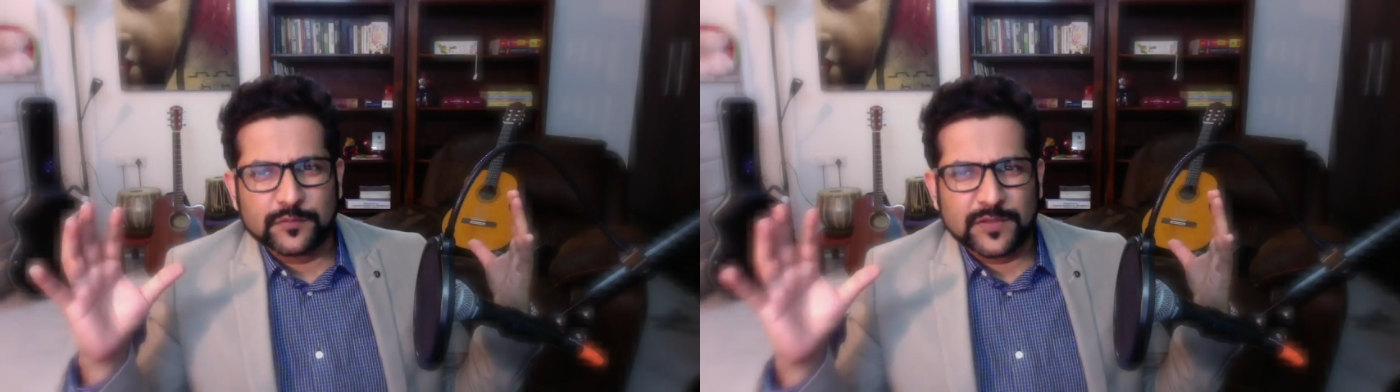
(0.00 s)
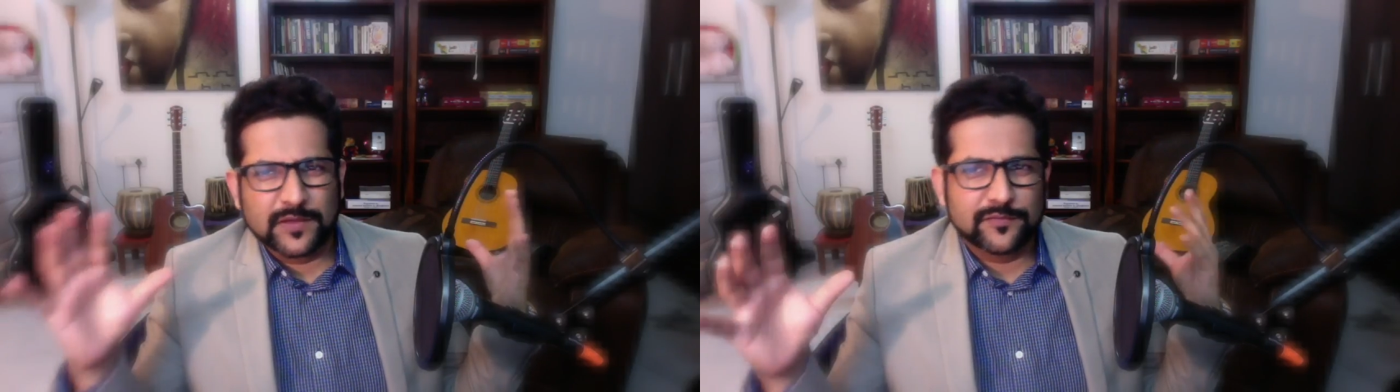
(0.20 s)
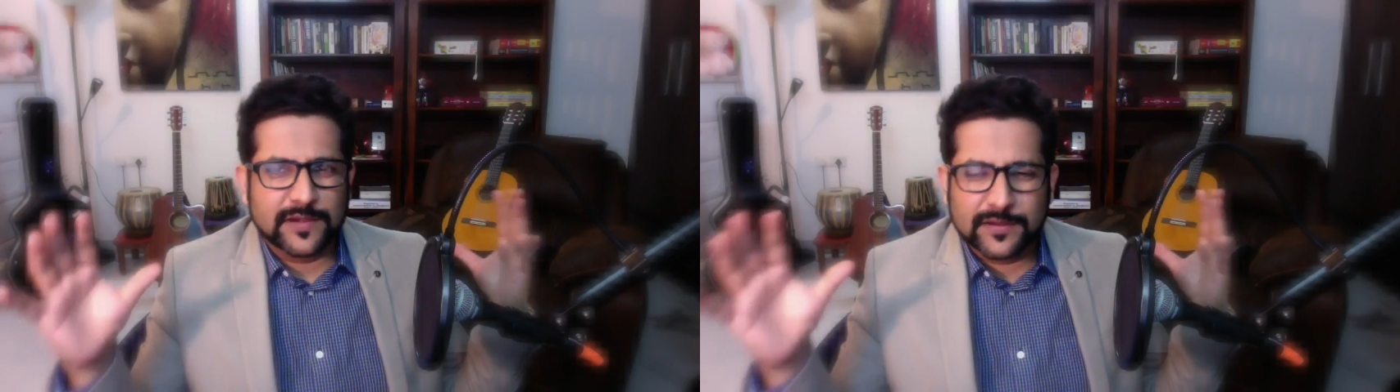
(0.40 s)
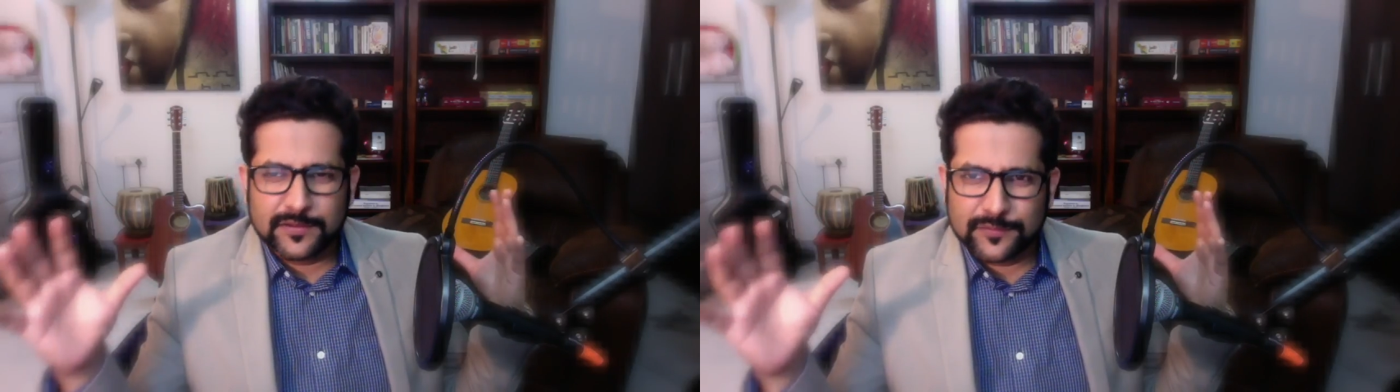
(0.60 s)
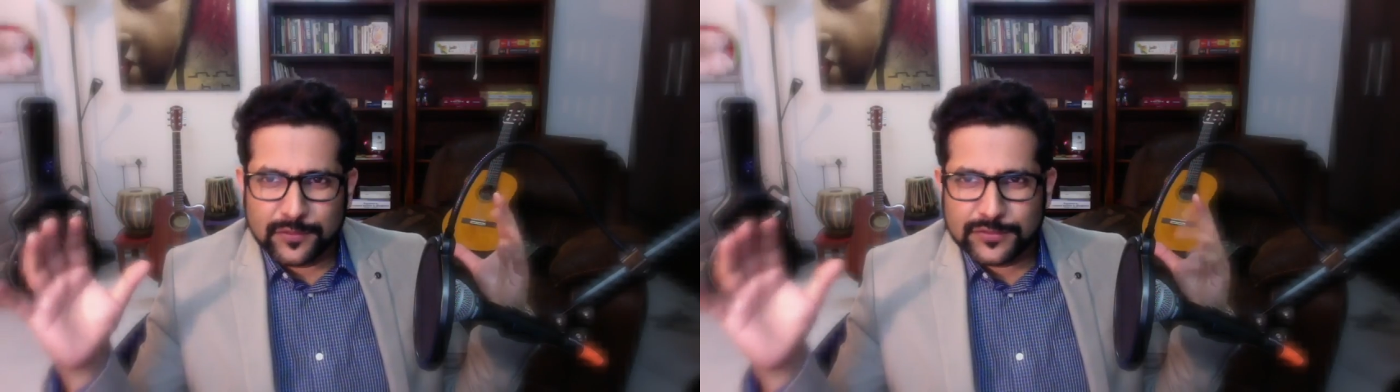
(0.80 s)
they're really
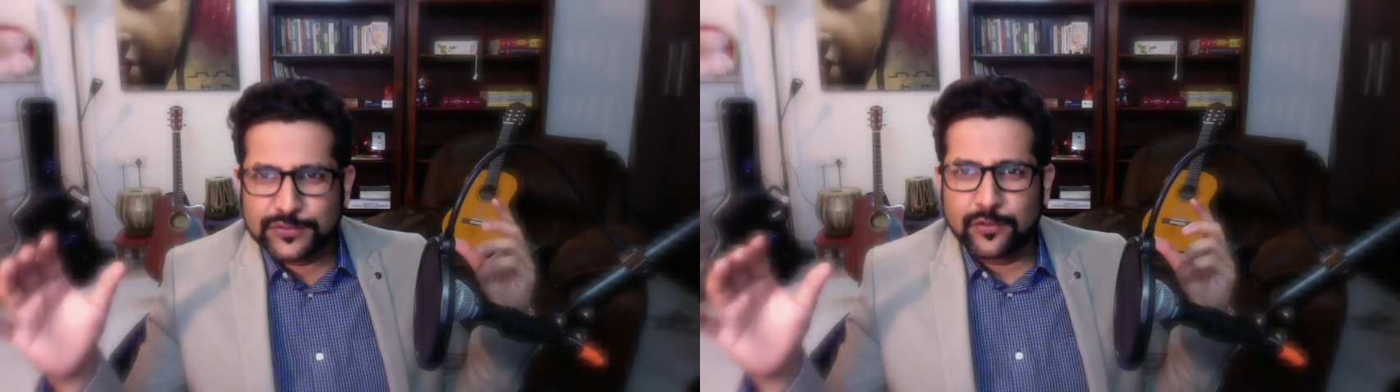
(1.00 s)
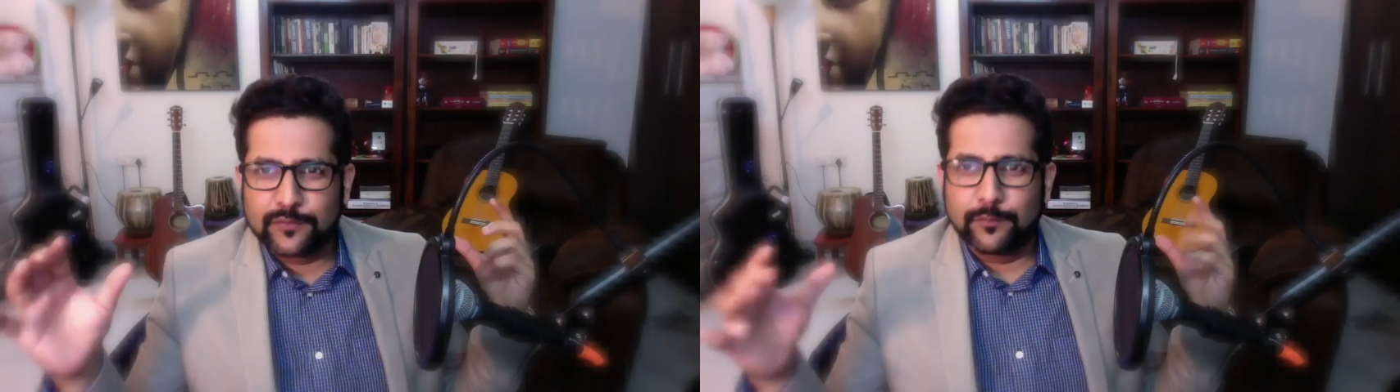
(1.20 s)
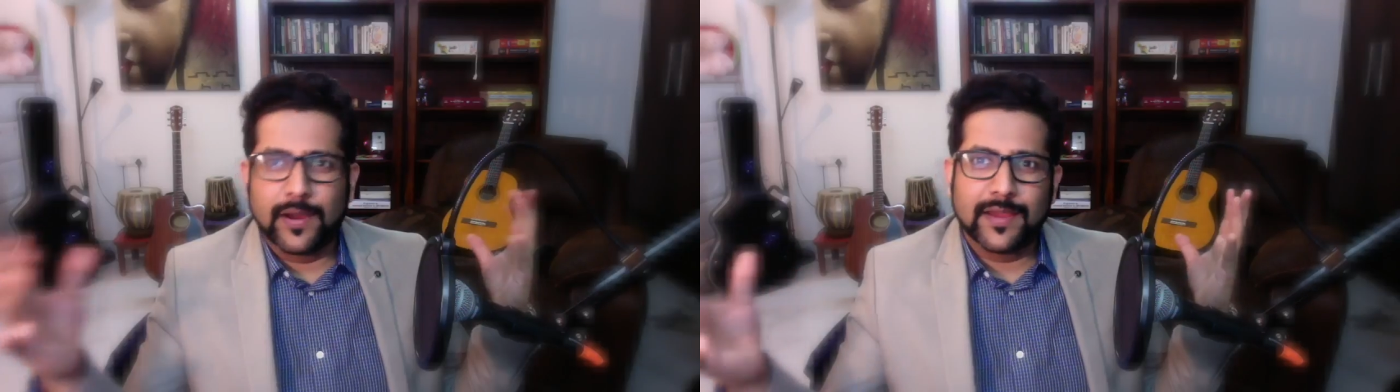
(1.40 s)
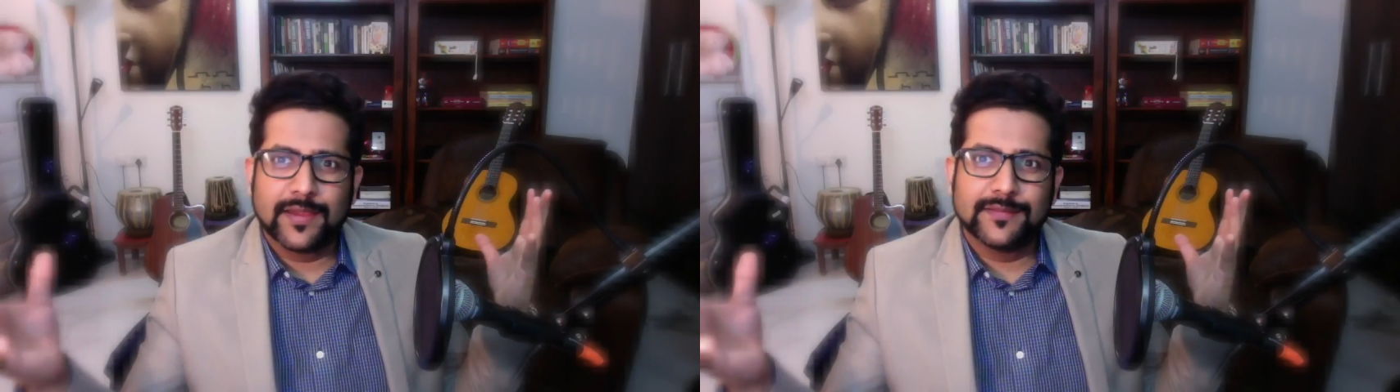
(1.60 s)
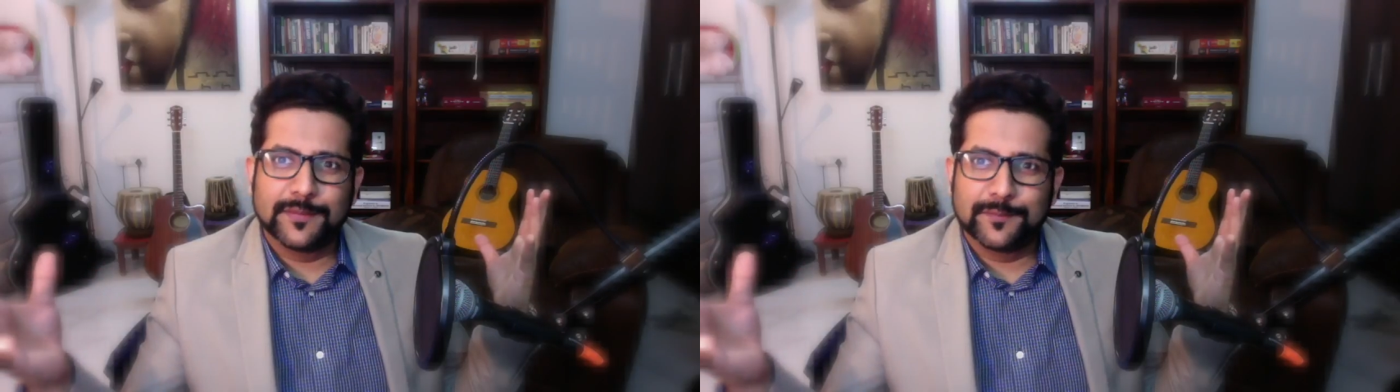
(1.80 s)
not sure
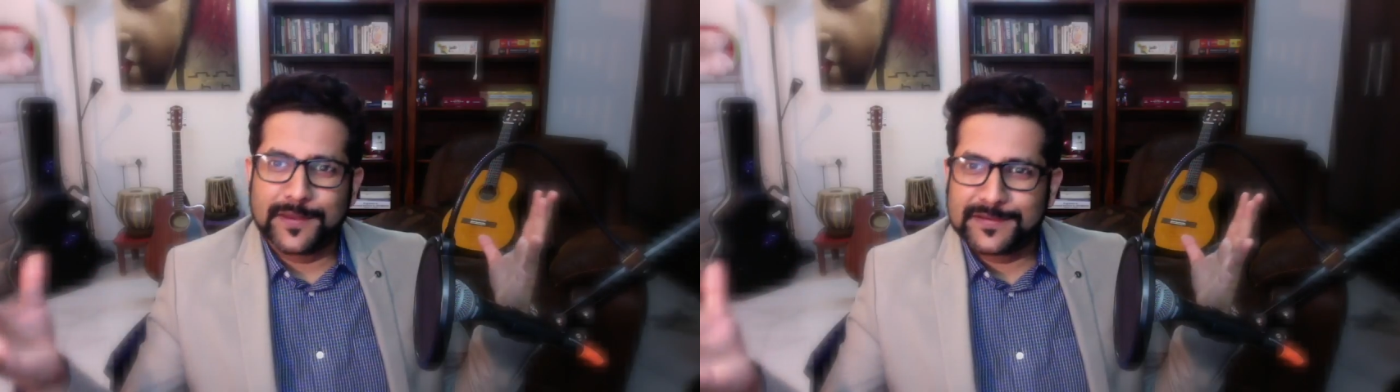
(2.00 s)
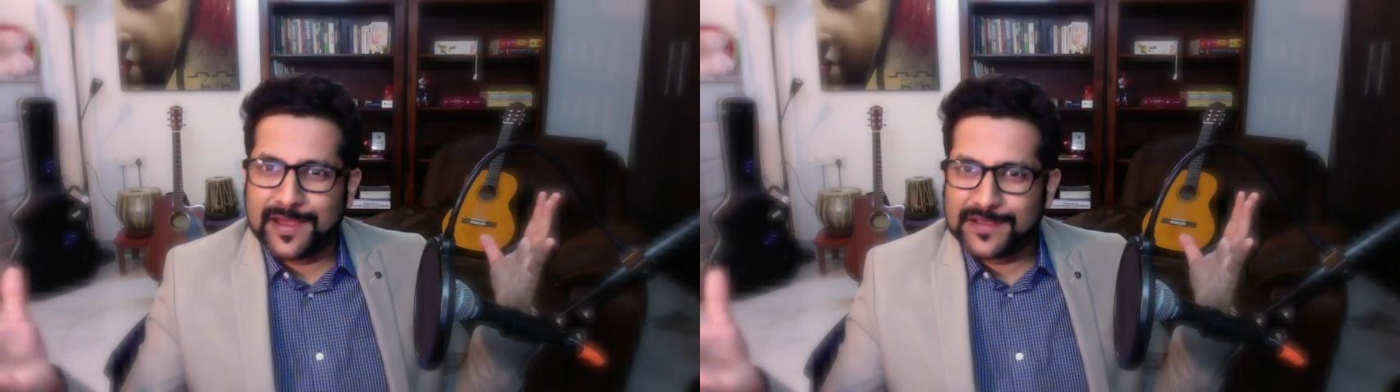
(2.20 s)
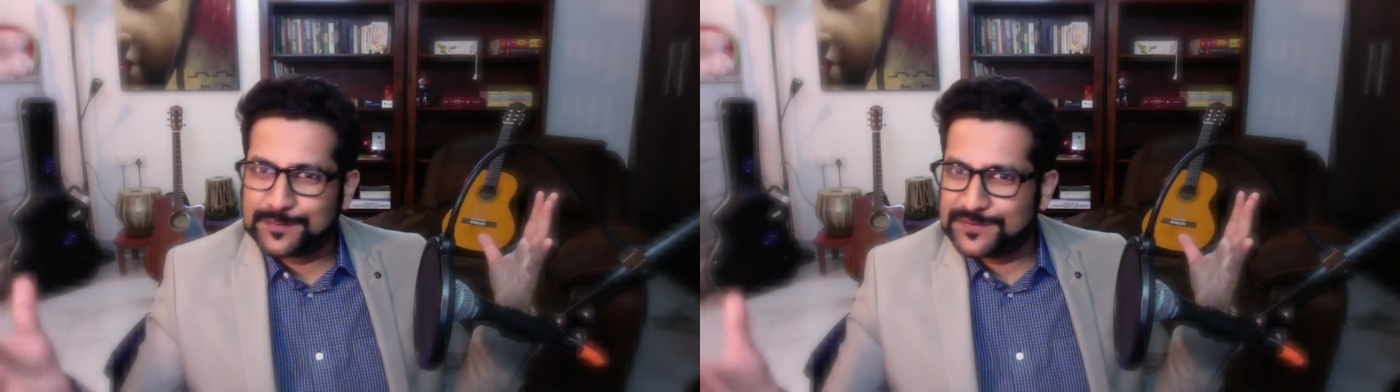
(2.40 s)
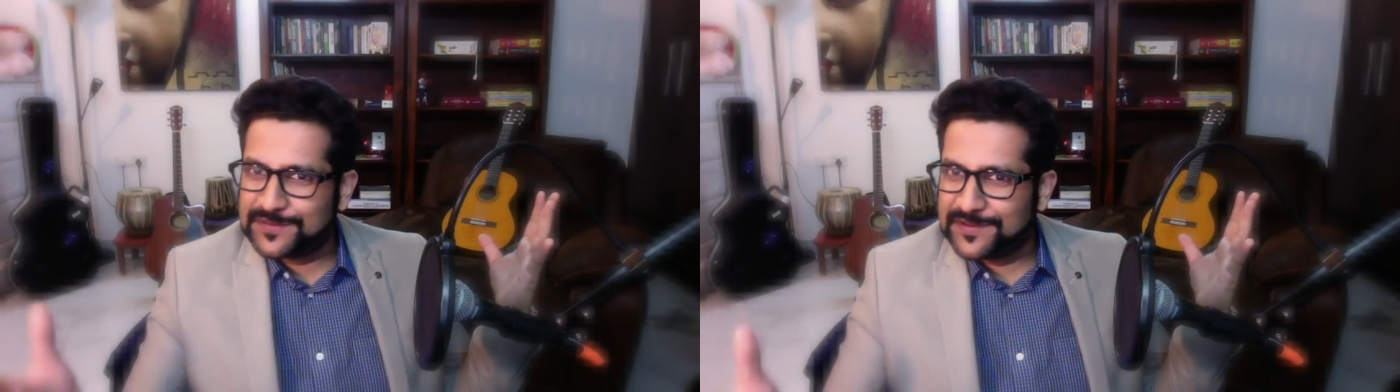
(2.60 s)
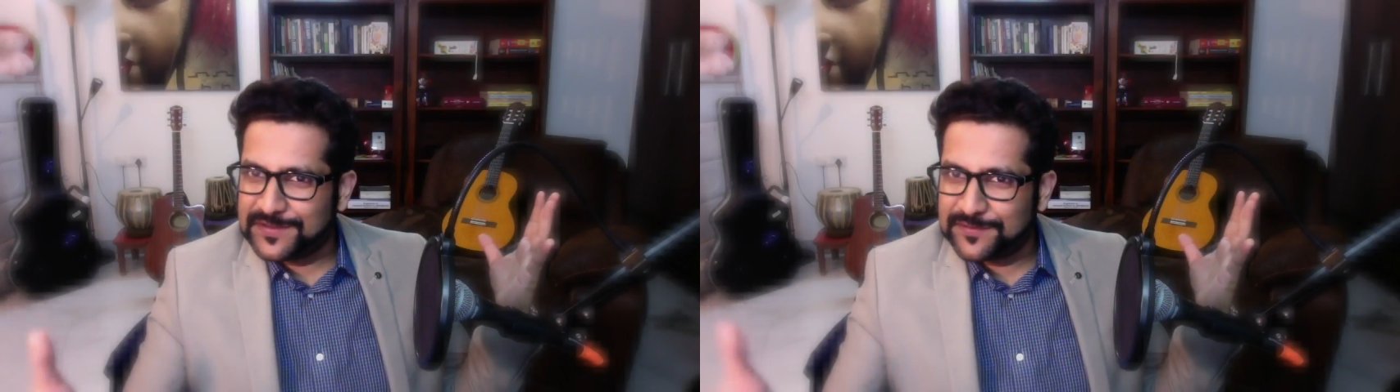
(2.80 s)
why they're paying tax because
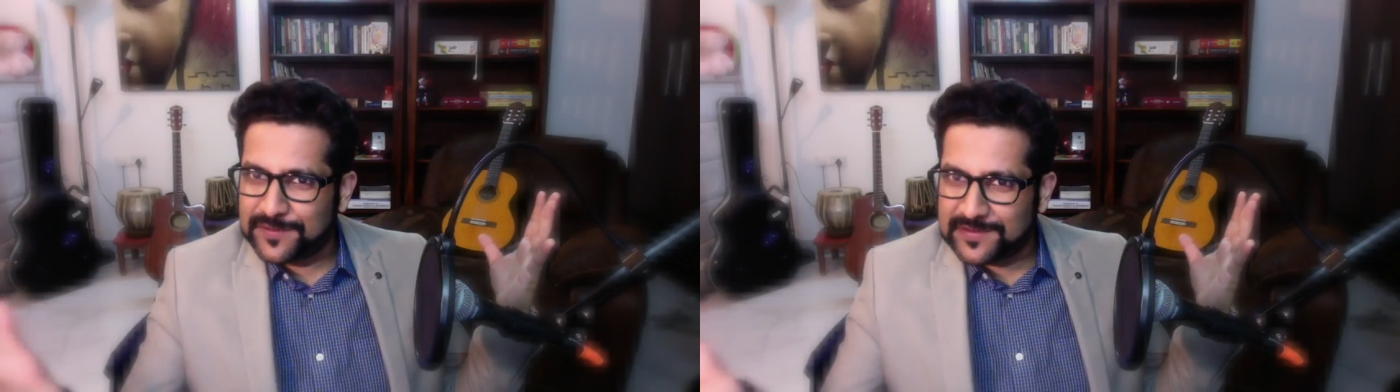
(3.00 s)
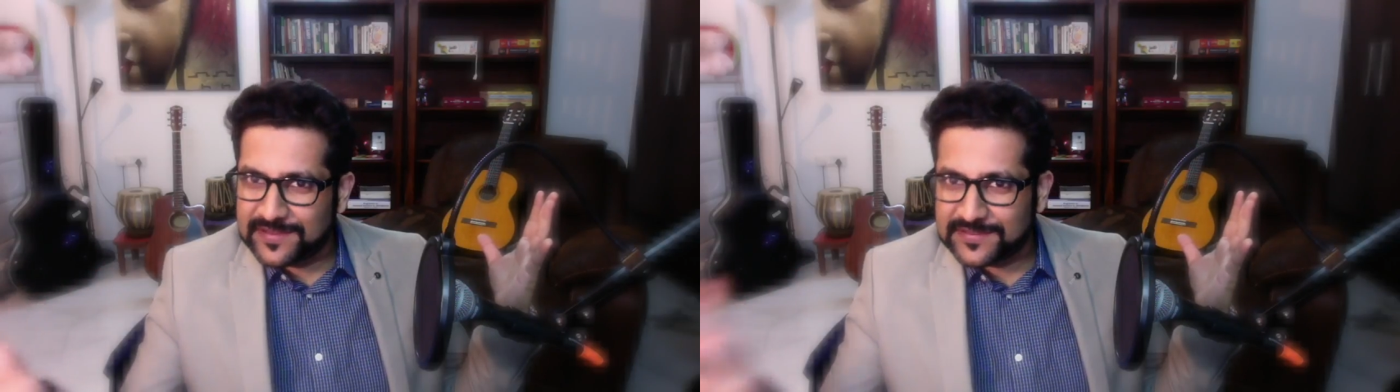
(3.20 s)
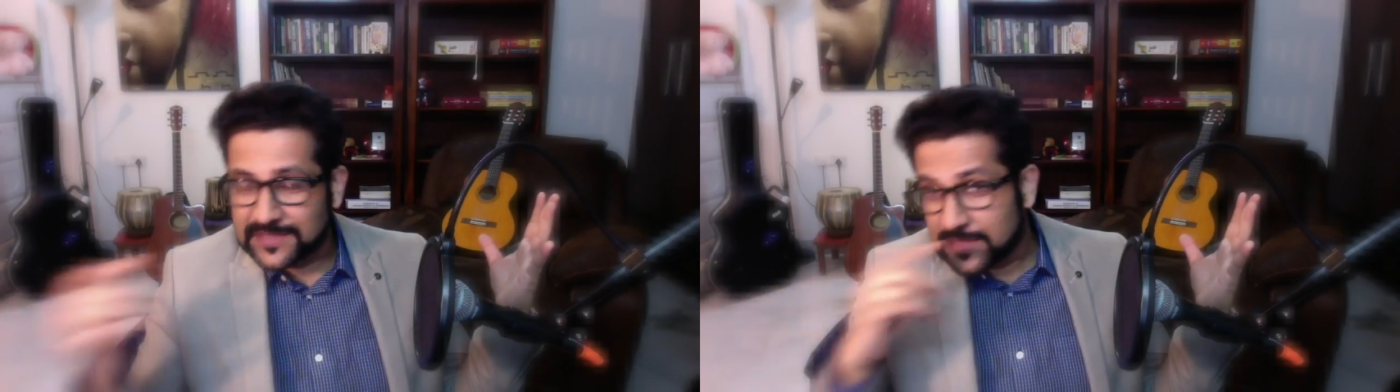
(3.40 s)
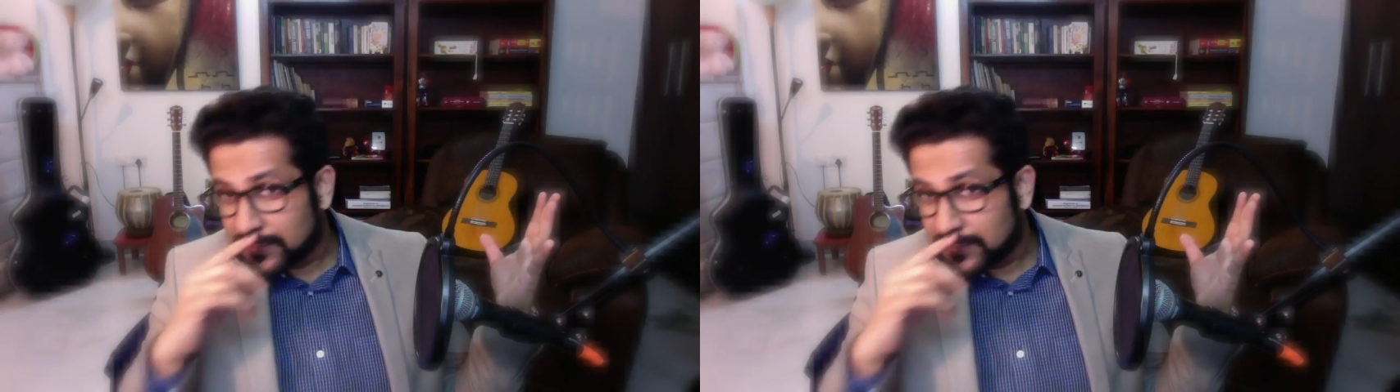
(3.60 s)
they're earning very less.